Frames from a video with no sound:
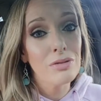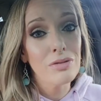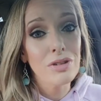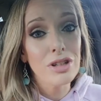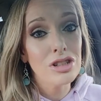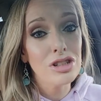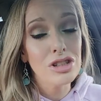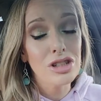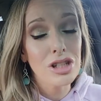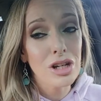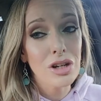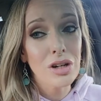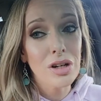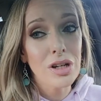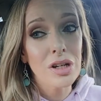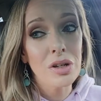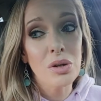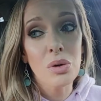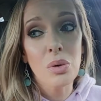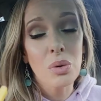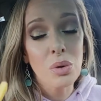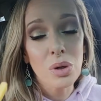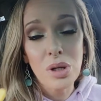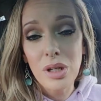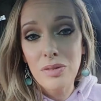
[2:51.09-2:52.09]
vegetarian
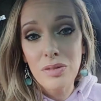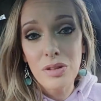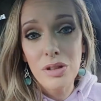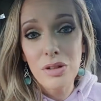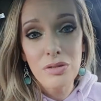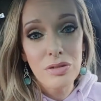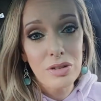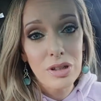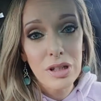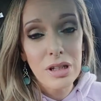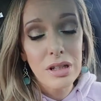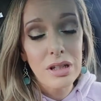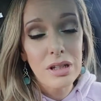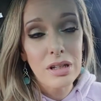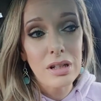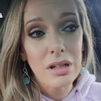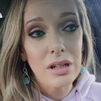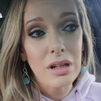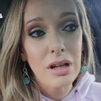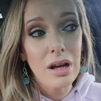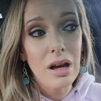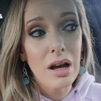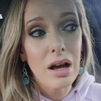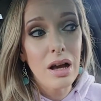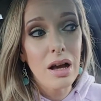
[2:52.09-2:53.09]
or even a
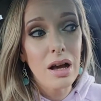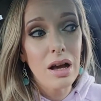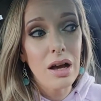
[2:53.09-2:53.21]
vegan